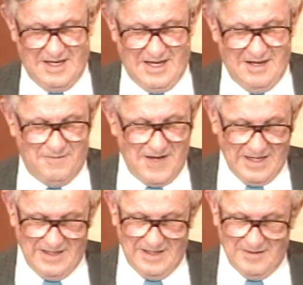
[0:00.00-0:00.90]
And
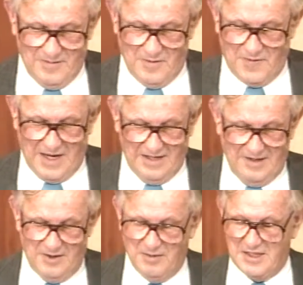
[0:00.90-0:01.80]
finally
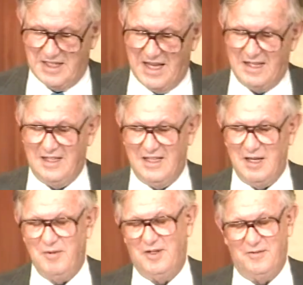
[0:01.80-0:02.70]
there was that
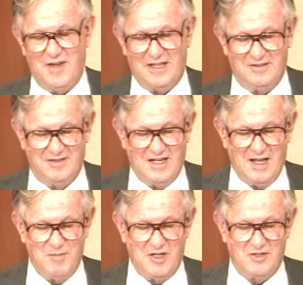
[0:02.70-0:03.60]
inhibiting factor that
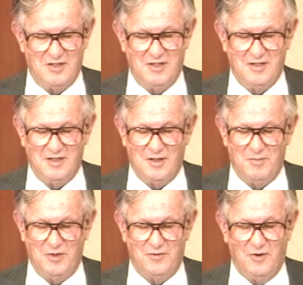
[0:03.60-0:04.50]
I mentioned
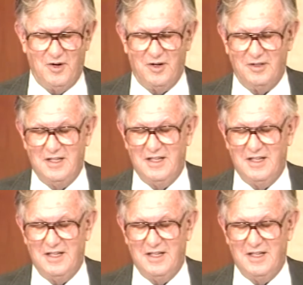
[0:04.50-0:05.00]
before